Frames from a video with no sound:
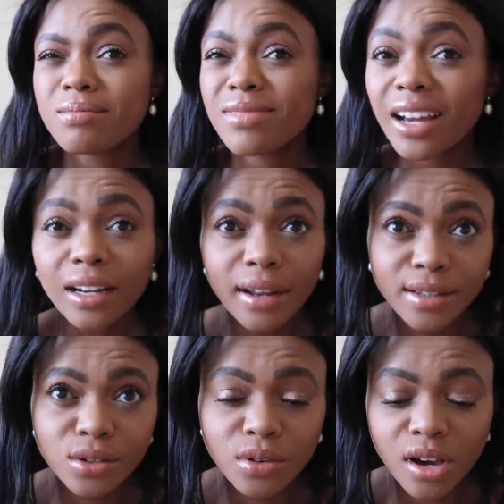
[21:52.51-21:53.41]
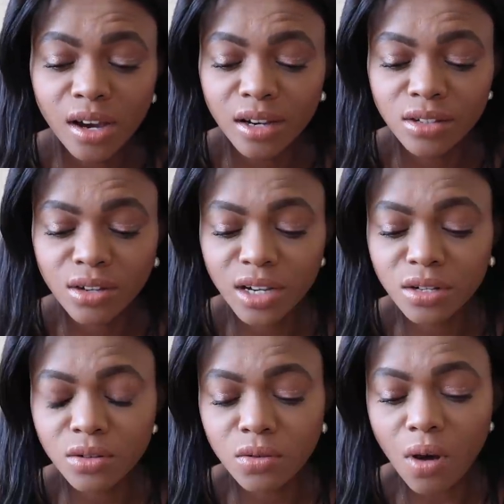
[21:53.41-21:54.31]
I'm not gonna lie to you guys. You guys
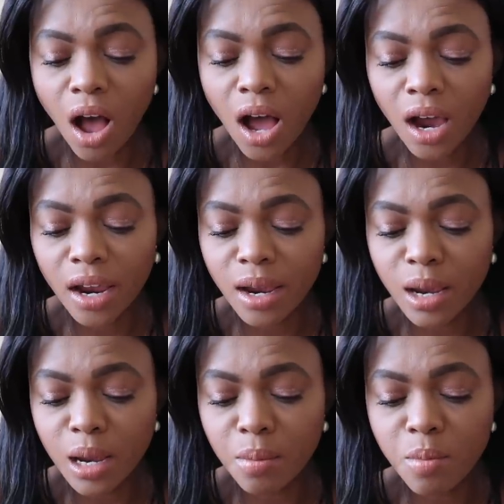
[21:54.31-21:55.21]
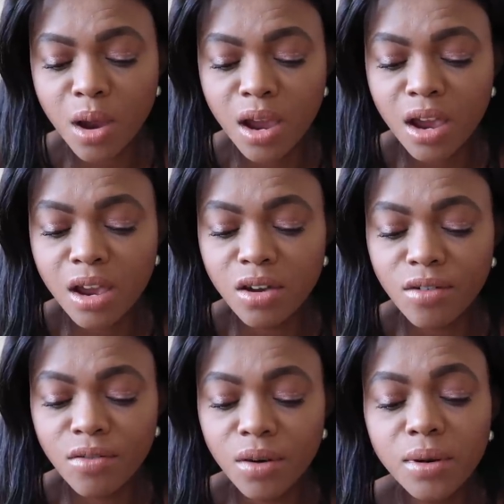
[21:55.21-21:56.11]
know I am
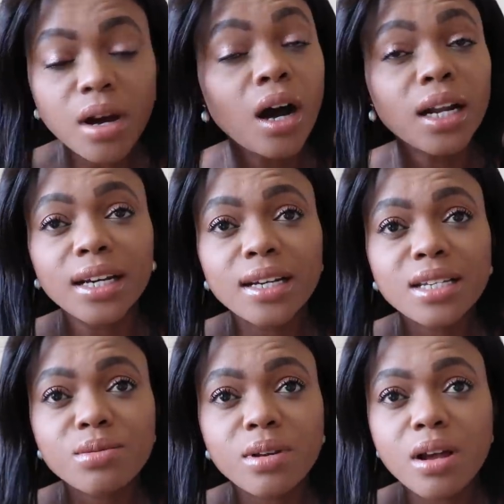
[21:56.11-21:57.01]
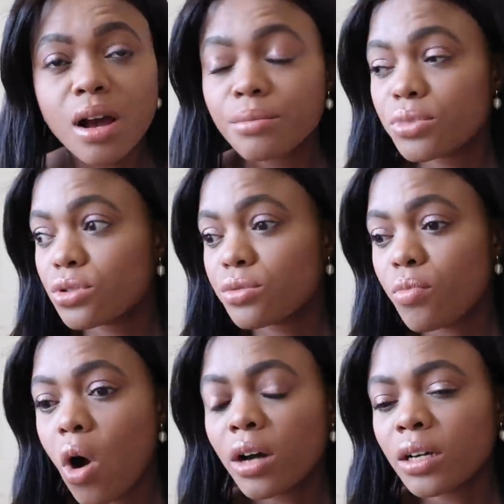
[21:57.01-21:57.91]
very honest when it comes to
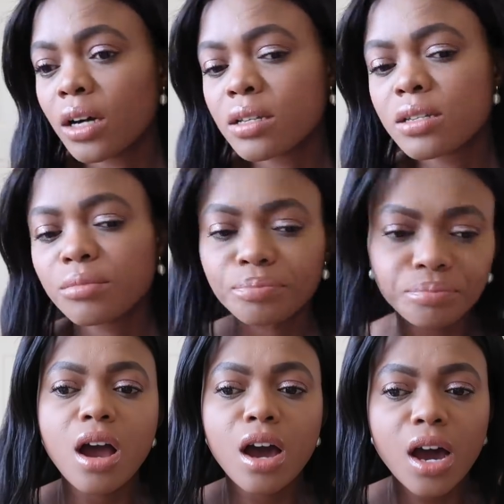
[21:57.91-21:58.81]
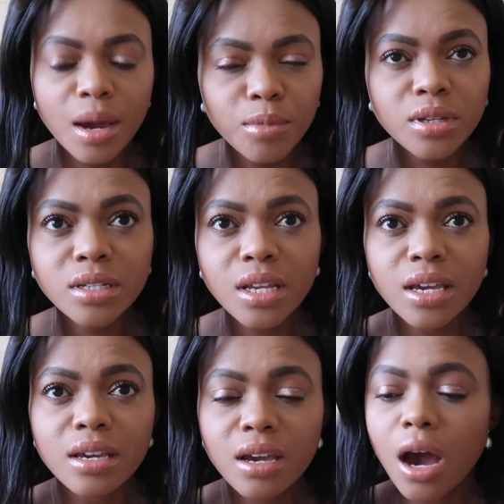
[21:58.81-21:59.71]
products. I must
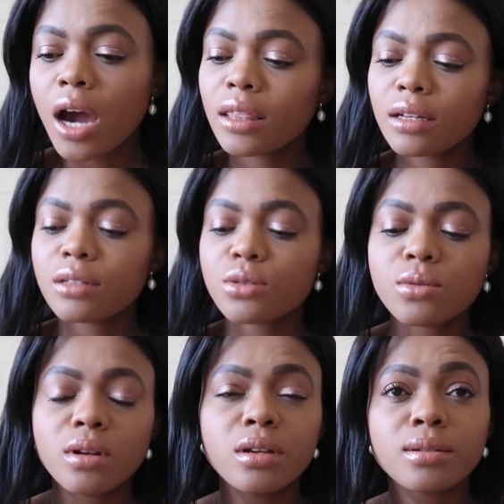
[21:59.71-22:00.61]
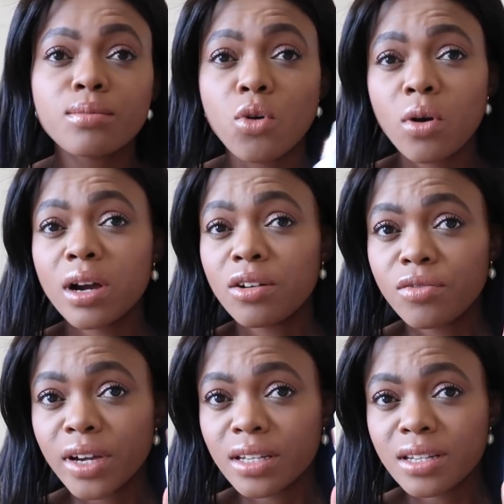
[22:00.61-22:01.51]
say I think this one is more
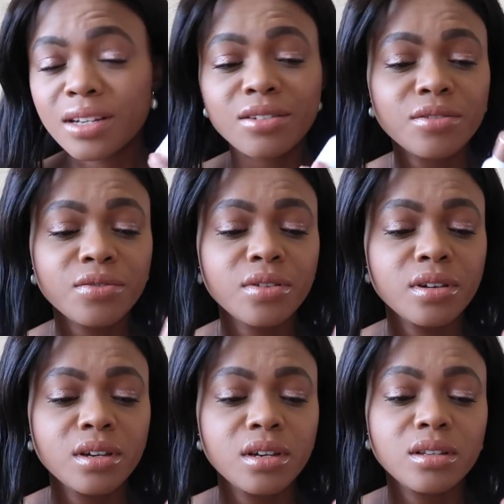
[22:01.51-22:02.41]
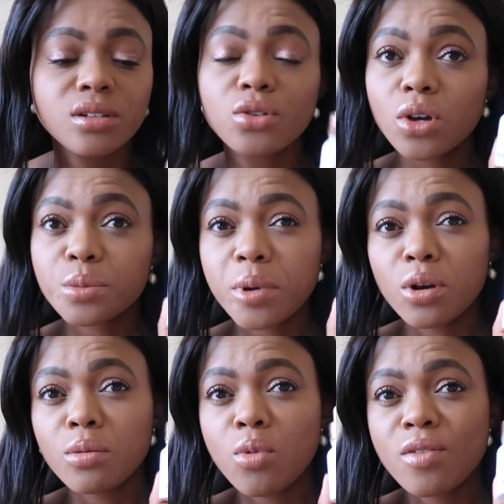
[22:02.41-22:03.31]
effective, the Dark Spot
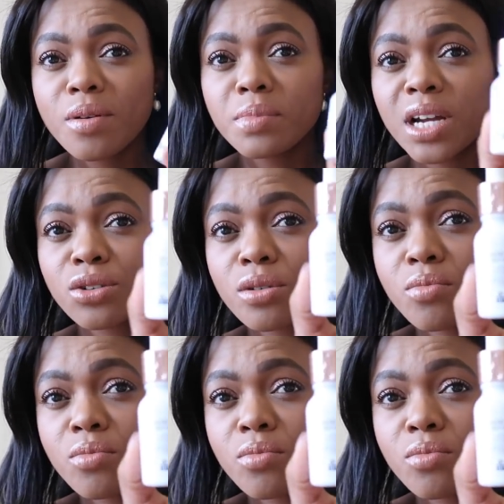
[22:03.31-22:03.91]
No More from Dr.